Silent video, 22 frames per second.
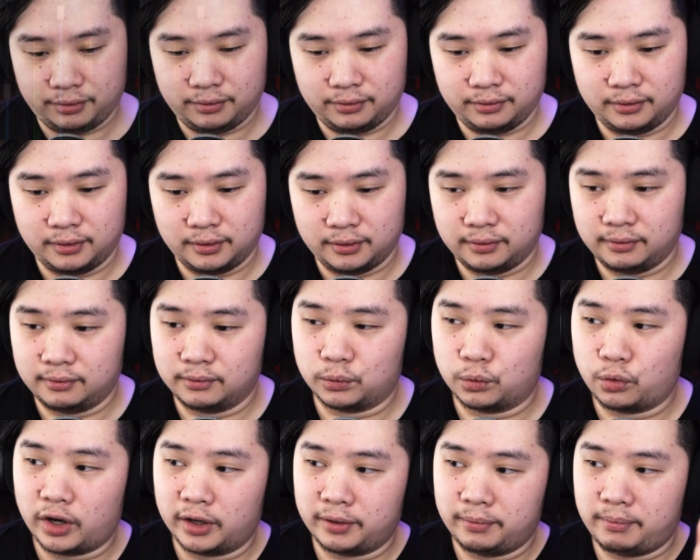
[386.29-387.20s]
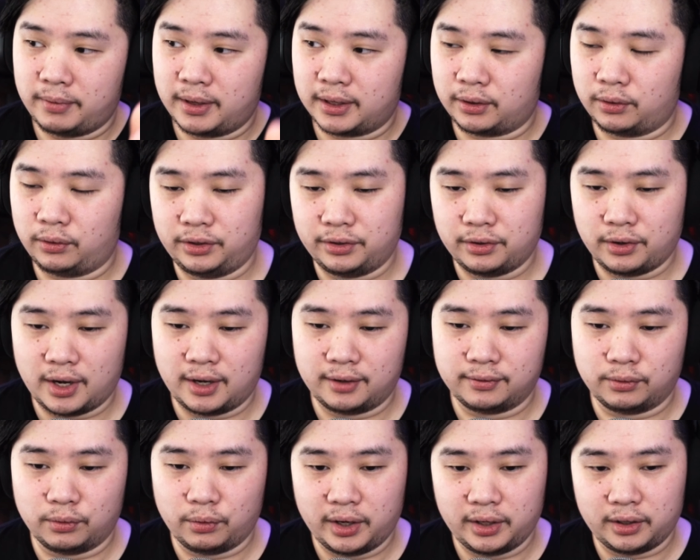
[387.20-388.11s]
have one
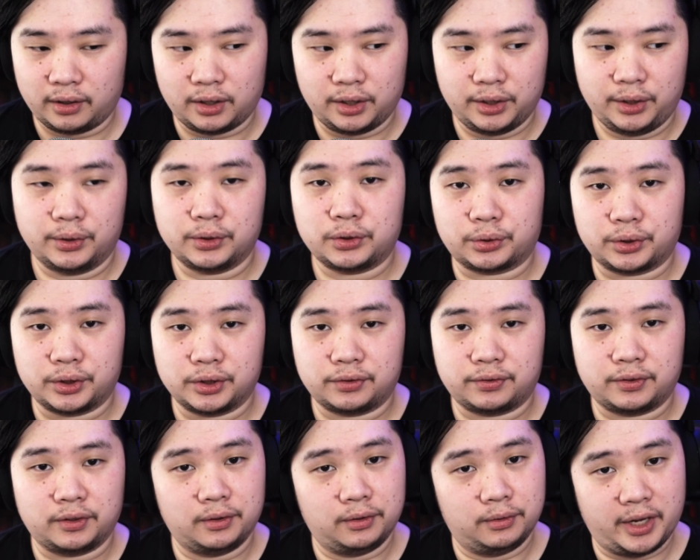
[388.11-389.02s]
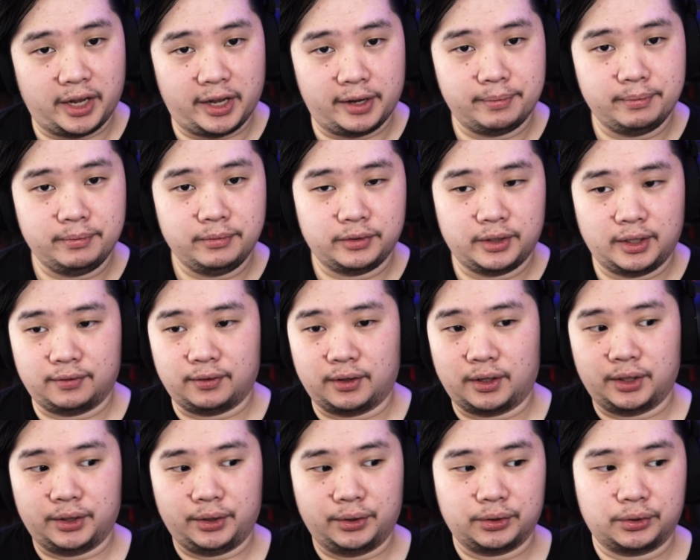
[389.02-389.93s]
audio source for your
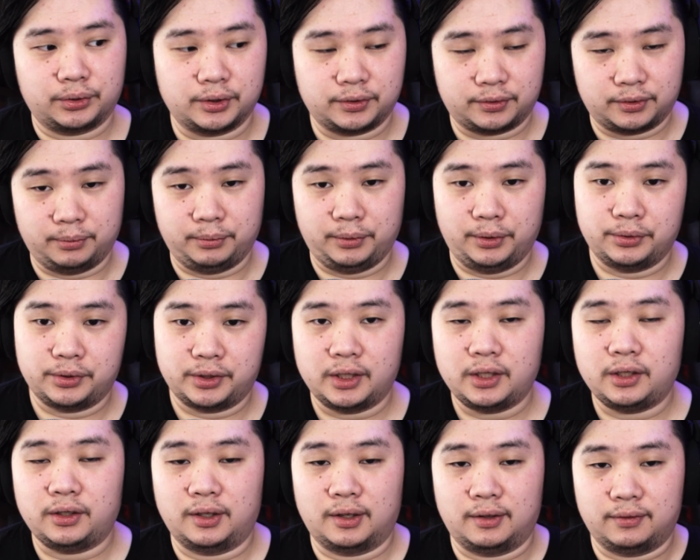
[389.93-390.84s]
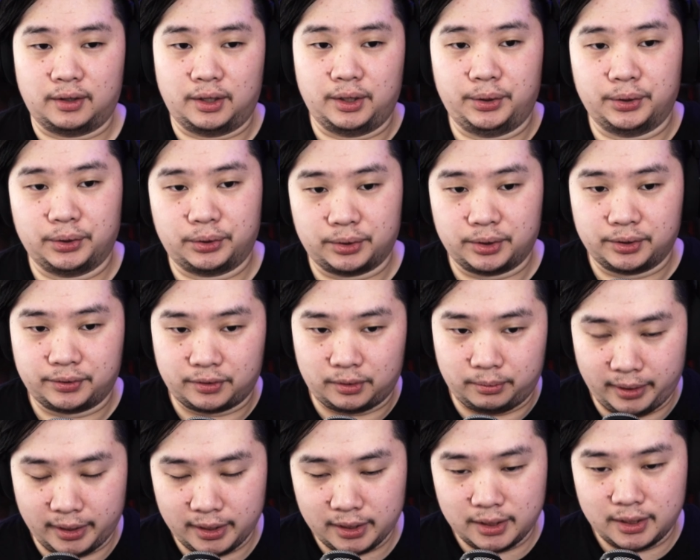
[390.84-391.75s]
game, you have audio source for music, you have audio
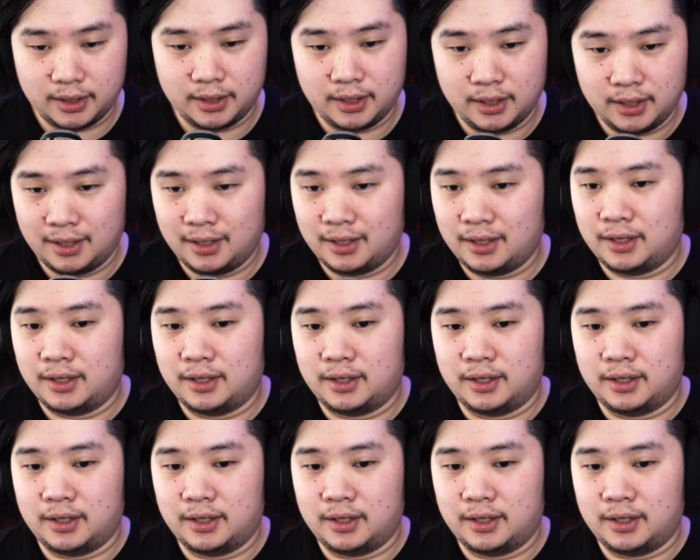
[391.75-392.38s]
source for mic,